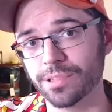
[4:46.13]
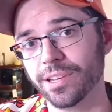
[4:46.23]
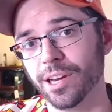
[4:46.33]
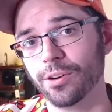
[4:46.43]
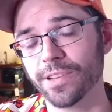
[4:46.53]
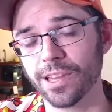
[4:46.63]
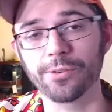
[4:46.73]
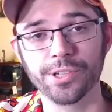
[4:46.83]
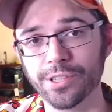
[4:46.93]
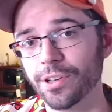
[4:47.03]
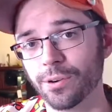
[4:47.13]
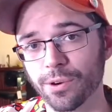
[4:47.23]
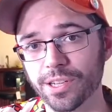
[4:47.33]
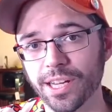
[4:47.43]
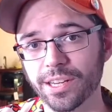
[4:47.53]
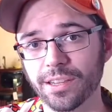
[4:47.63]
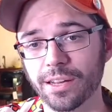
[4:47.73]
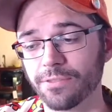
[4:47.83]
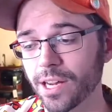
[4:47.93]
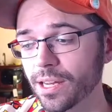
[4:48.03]
You know, if you like what you do, you don't work a day in your
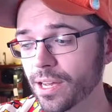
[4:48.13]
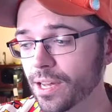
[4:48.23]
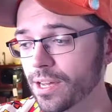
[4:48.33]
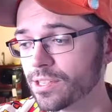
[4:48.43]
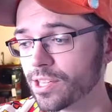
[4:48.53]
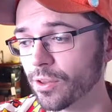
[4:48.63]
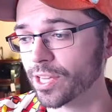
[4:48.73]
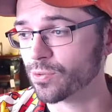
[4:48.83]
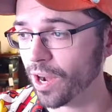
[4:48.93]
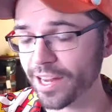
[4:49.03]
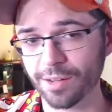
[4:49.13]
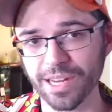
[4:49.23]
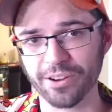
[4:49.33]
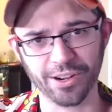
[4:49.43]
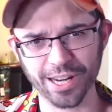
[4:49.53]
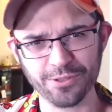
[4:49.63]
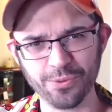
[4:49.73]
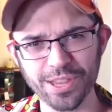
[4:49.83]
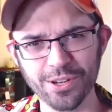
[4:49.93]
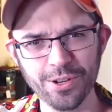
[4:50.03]
life, right? So that's why I come down here and I get to
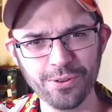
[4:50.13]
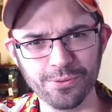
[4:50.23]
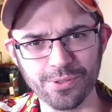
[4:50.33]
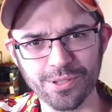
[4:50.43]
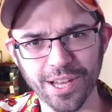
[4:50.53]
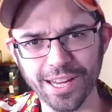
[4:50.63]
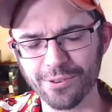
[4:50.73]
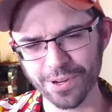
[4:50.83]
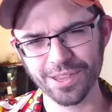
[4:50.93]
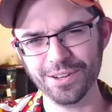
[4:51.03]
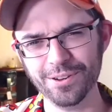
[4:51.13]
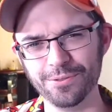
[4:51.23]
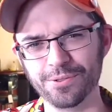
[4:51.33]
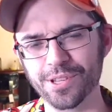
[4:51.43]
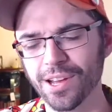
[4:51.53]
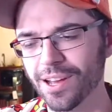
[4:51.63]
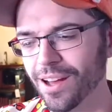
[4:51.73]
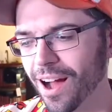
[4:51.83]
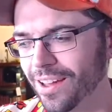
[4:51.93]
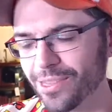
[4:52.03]
read the news. Like, I read the news.
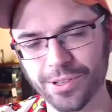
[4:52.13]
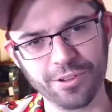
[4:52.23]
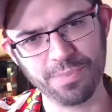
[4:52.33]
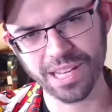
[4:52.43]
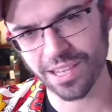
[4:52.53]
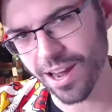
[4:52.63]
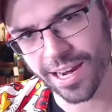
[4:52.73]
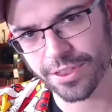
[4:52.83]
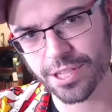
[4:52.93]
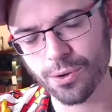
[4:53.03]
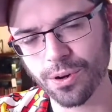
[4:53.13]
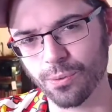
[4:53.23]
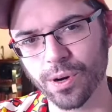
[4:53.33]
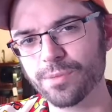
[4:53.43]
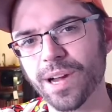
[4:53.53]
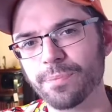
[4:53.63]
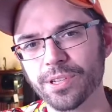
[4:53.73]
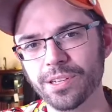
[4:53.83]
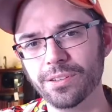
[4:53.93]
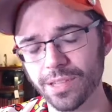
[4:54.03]
I thought there'd be a line out the door, and when's my
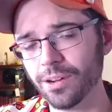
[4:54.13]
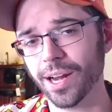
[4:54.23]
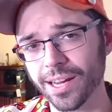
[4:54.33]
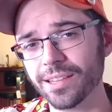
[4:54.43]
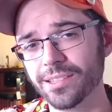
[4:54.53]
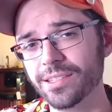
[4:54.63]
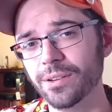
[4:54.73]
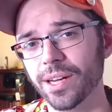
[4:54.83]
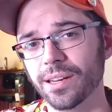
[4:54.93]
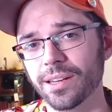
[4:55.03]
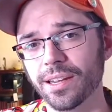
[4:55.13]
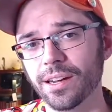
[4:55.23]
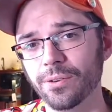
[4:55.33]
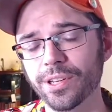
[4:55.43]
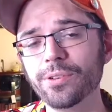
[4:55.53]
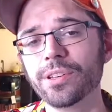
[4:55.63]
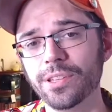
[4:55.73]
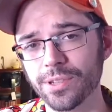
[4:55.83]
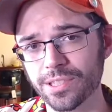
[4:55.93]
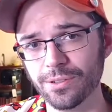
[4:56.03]
opportunity to do it? No, I got to do it. you know, and you can
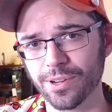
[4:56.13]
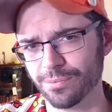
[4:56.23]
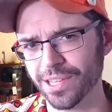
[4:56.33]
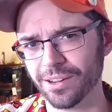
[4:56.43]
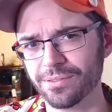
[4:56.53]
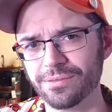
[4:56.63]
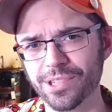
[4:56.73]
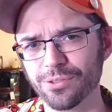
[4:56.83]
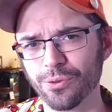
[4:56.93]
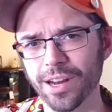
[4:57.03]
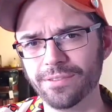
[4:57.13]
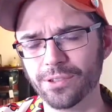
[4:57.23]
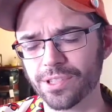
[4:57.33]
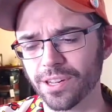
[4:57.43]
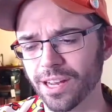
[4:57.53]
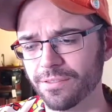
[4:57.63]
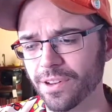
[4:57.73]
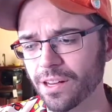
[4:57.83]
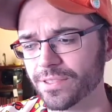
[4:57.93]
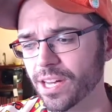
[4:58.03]
do it too. Come down to Creative Tucson, get
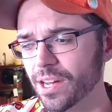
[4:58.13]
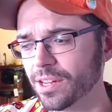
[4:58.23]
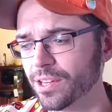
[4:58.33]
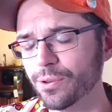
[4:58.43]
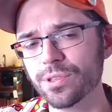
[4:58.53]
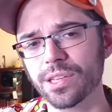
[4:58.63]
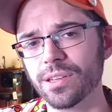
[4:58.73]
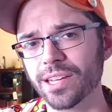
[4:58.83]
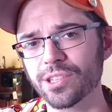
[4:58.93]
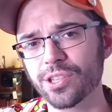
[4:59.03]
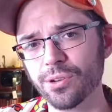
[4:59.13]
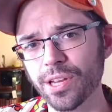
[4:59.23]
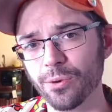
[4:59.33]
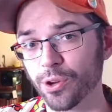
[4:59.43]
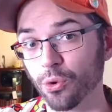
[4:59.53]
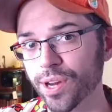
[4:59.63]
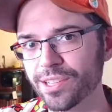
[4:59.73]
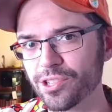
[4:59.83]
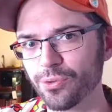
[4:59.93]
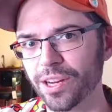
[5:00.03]
involved. Use it as a studio and a
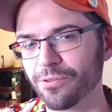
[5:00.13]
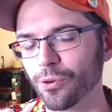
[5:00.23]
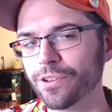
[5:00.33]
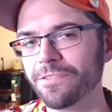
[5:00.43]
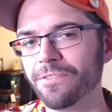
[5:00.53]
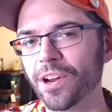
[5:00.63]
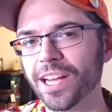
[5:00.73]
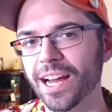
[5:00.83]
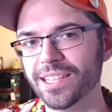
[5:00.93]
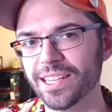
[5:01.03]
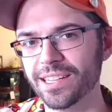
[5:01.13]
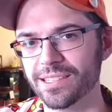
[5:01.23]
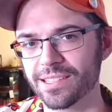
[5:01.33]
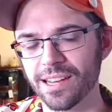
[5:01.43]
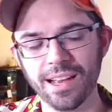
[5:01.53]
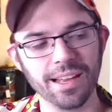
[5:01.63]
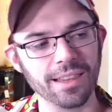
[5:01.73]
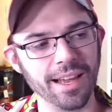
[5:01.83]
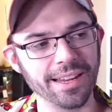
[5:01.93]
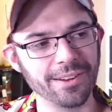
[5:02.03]
green screen for all your funny ideas,
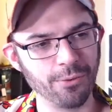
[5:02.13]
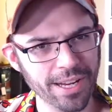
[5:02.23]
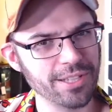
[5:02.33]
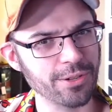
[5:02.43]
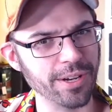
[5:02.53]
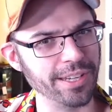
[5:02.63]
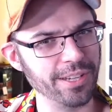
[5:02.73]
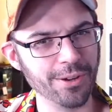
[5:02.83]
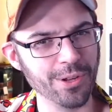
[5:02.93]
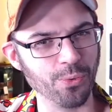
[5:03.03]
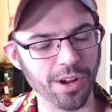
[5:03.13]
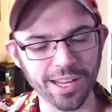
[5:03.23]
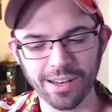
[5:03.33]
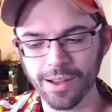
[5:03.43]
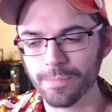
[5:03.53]
like green screen, you know you want it.